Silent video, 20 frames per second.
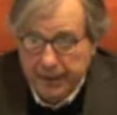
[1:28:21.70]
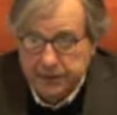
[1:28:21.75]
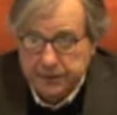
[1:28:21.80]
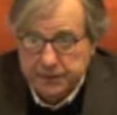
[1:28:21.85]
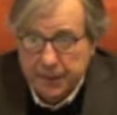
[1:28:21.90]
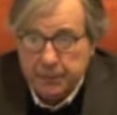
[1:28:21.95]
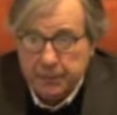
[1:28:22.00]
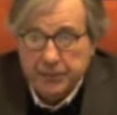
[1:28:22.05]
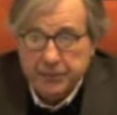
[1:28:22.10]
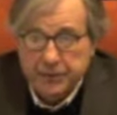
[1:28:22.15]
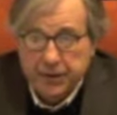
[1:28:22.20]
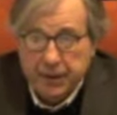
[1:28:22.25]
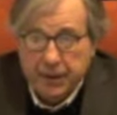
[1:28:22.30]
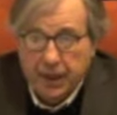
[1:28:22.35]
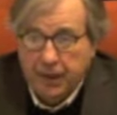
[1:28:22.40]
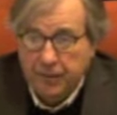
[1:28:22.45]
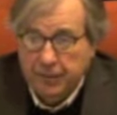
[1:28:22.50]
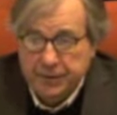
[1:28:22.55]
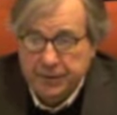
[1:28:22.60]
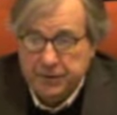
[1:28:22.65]
some of the
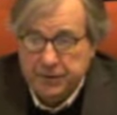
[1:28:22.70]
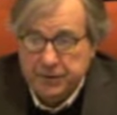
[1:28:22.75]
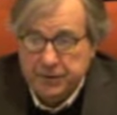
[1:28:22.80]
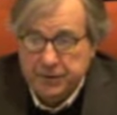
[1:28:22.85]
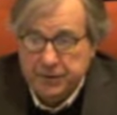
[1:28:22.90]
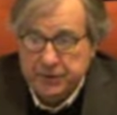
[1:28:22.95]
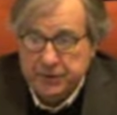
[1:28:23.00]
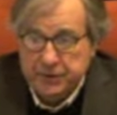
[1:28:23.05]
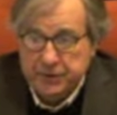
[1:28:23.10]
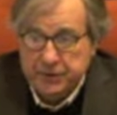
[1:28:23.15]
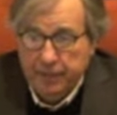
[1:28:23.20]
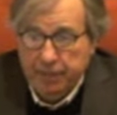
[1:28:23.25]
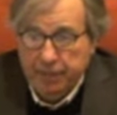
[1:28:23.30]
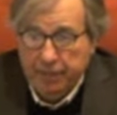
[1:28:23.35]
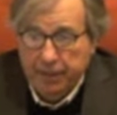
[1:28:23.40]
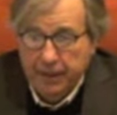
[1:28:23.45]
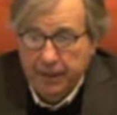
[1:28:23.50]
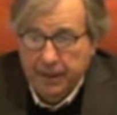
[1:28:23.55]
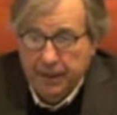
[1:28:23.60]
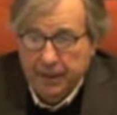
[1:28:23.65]
comments were,
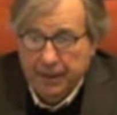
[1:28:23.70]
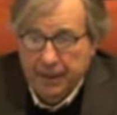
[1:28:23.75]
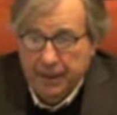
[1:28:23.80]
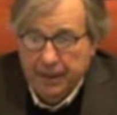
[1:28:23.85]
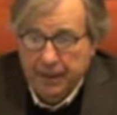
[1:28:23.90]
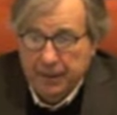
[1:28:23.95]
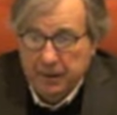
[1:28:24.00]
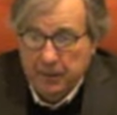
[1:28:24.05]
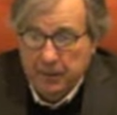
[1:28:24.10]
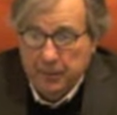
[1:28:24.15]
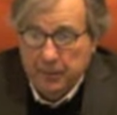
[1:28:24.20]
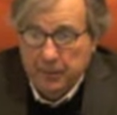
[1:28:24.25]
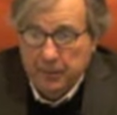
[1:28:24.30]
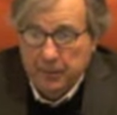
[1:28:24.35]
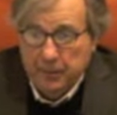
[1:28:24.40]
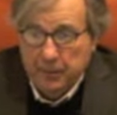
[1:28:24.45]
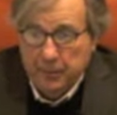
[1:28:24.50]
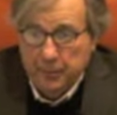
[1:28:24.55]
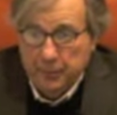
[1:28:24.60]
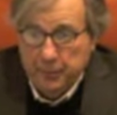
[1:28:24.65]

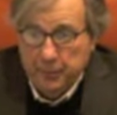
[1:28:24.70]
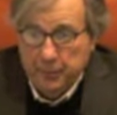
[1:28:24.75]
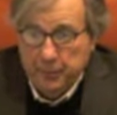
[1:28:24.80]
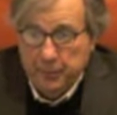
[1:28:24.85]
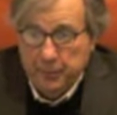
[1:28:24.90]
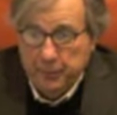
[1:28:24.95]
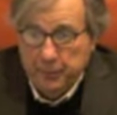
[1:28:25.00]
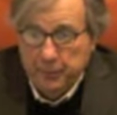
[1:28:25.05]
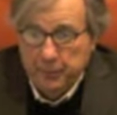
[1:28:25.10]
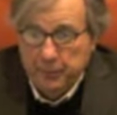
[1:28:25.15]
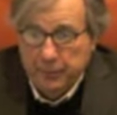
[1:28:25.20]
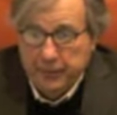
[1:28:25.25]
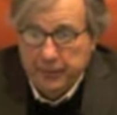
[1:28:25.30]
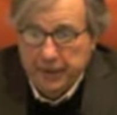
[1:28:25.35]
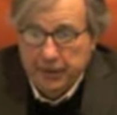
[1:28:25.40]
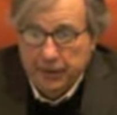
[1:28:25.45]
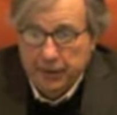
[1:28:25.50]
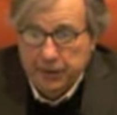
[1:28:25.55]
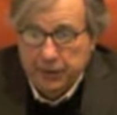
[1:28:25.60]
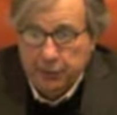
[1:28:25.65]

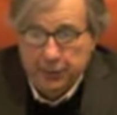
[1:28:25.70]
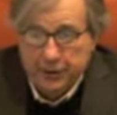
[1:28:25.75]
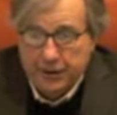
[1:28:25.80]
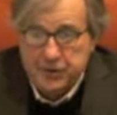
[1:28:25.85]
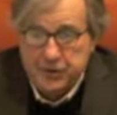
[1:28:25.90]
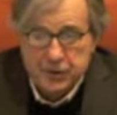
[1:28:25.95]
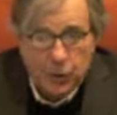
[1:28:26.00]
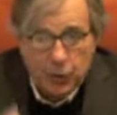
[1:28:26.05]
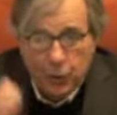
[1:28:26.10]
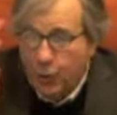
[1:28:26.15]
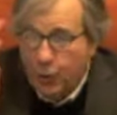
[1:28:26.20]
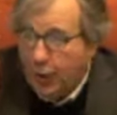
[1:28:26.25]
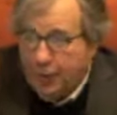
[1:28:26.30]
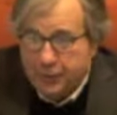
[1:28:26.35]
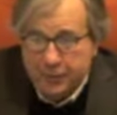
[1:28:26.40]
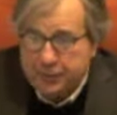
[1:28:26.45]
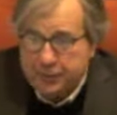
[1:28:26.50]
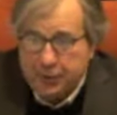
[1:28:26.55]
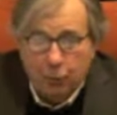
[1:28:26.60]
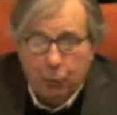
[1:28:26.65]
you know, they were so
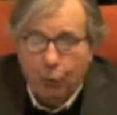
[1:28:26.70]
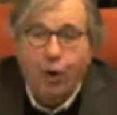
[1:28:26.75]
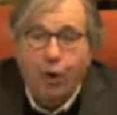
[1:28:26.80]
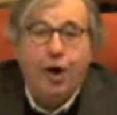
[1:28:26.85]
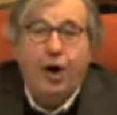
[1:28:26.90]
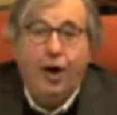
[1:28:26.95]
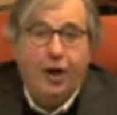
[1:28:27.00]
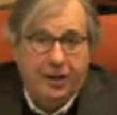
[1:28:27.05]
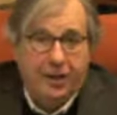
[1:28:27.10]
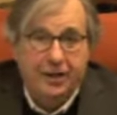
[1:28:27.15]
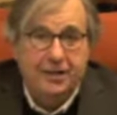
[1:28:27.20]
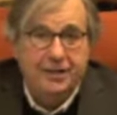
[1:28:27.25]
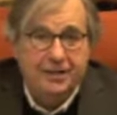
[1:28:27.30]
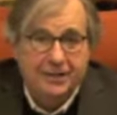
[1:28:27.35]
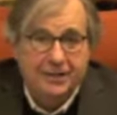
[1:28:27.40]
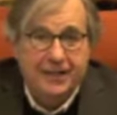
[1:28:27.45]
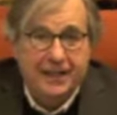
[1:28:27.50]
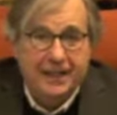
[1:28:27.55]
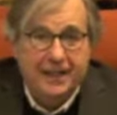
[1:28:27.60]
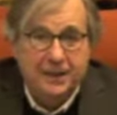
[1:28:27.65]
off the wall,
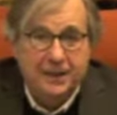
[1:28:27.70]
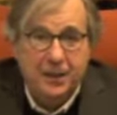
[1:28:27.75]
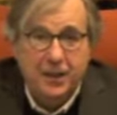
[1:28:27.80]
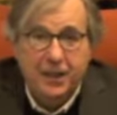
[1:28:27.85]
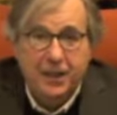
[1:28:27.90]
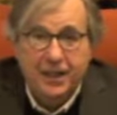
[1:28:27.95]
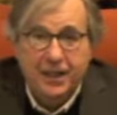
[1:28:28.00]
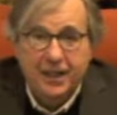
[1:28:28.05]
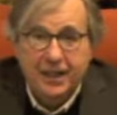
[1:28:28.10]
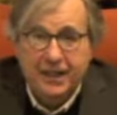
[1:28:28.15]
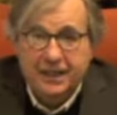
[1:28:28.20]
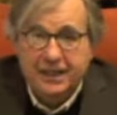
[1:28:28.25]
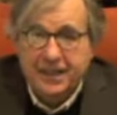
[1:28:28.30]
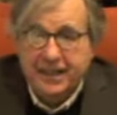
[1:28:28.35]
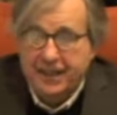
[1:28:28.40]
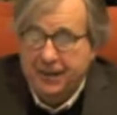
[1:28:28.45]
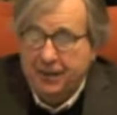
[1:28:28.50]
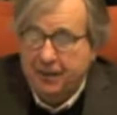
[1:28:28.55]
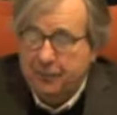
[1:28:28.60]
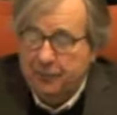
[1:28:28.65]
right?
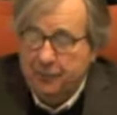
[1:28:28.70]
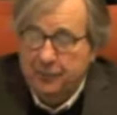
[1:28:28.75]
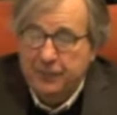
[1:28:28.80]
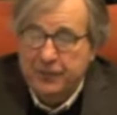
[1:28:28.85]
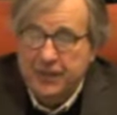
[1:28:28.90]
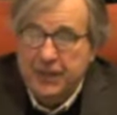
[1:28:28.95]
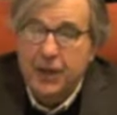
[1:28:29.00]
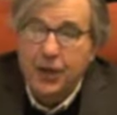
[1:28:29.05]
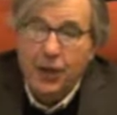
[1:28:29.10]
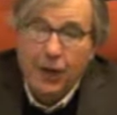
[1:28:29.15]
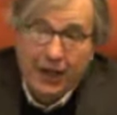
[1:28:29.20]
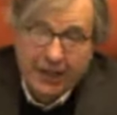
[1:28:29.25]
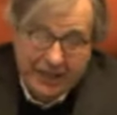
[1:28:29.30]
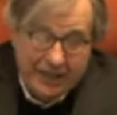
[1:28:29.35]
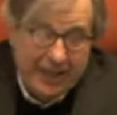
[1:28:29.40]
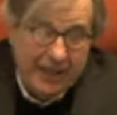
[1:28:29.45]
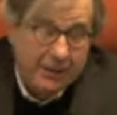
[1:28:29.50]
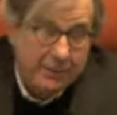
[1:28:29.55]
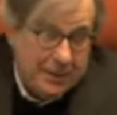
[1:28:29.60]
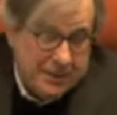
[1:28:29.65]
Then, you know, and
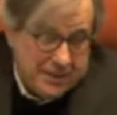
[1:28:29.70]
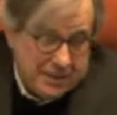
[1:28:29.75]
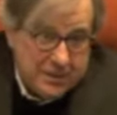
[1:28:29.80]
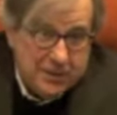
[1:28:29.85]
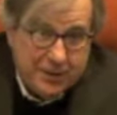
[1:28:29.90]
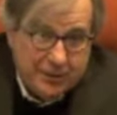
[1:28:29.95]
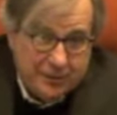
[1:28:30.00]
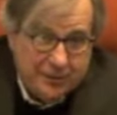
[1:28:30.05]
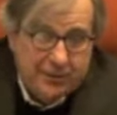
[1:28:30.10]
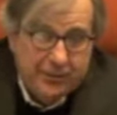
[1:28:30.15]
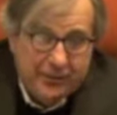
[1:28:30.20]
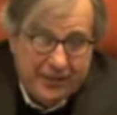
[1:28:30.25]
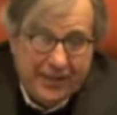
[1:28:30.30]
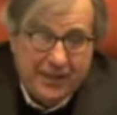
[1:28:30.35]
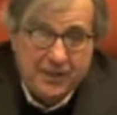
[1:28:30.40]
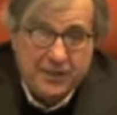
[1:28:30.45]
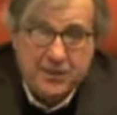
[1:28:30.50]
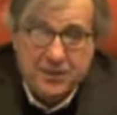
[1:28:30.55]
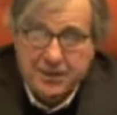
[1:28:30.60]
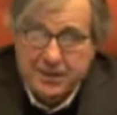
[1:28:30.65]
I must
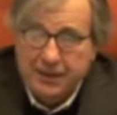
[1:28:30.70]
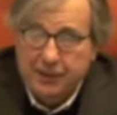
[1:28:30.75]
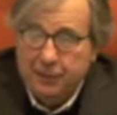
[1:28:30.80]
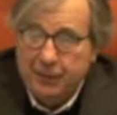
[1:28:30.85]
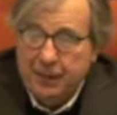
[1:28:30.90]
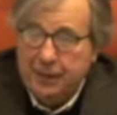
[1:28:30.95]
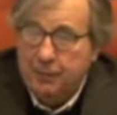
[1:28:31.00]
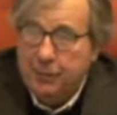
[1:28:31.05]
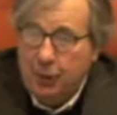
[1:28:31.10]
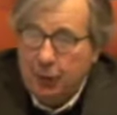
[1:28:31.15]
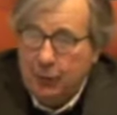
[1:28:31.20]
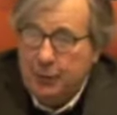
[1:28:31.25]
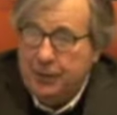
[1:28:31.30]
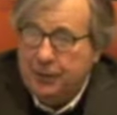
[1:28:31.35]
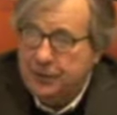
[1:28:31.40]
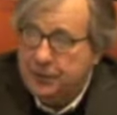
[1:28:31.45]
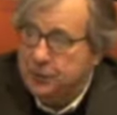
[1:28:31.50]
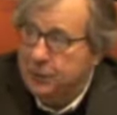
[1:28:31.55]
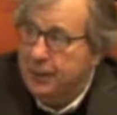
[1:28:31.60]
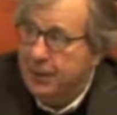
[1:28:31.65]
confess, there were
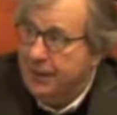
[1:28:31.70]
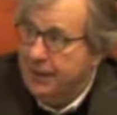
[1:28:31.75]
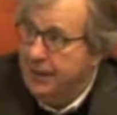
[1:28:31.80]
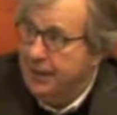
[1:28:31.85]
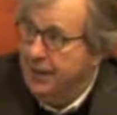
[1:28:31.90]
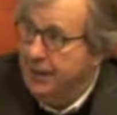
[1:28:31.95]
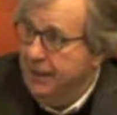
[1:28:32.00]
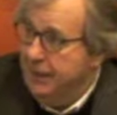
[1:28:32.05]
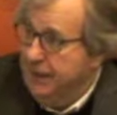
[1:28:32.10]
moments when,